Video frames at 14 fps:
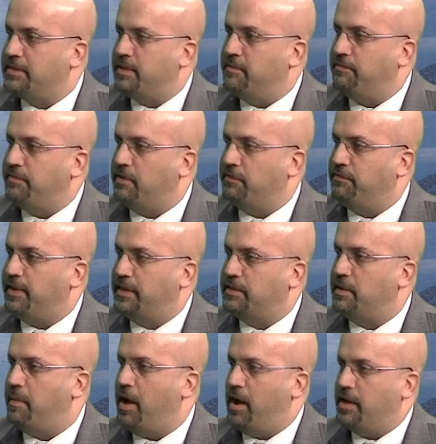them feel
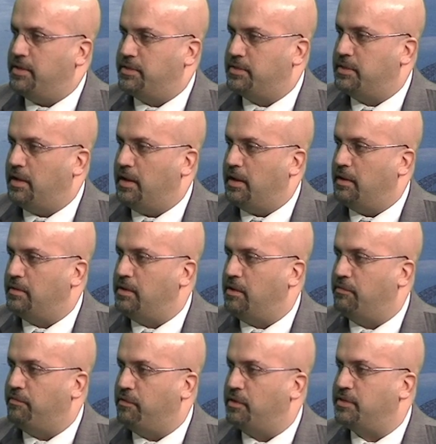victimized.
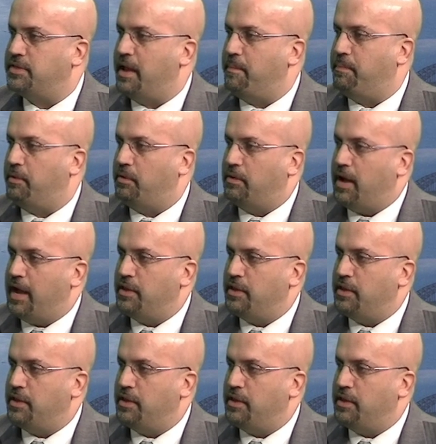For example,